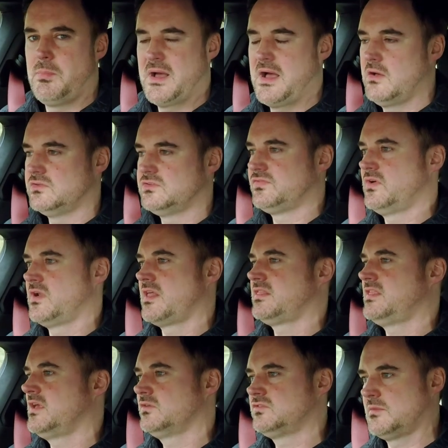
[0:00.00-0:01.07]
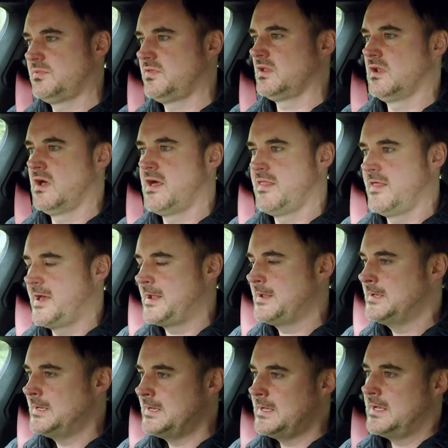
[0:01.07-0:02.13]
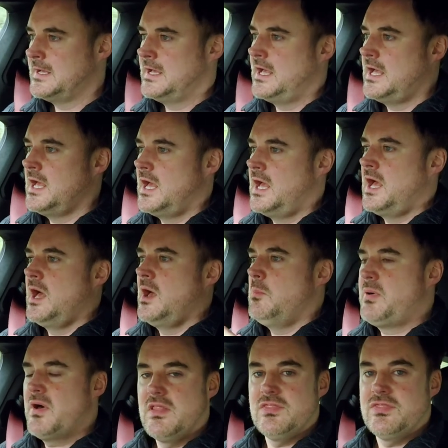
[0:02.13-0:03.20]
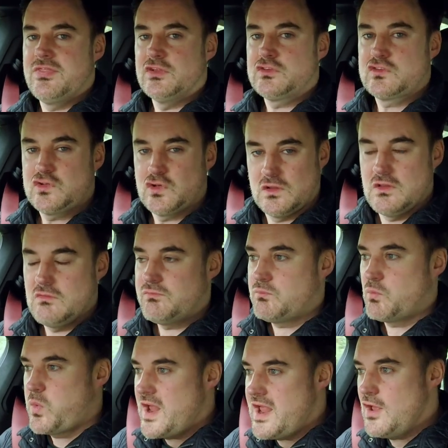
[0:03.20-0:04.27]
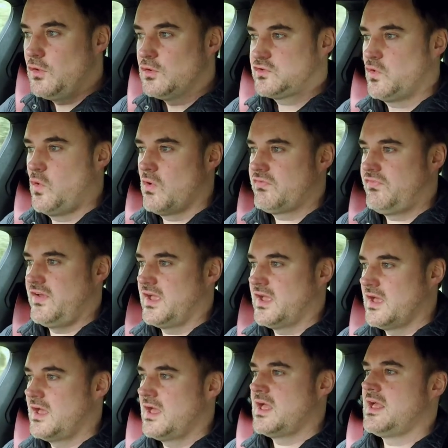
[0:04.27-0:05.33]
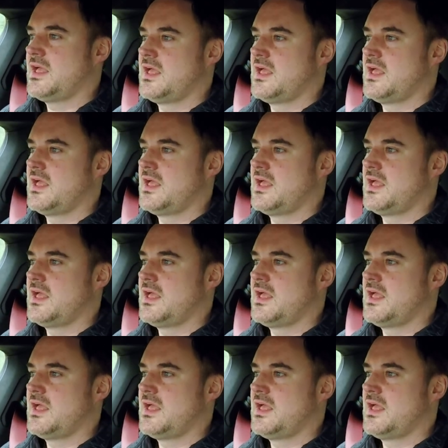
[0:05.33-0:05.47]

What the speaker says: pounds-foot, I think, something like that. But the wheel torque figure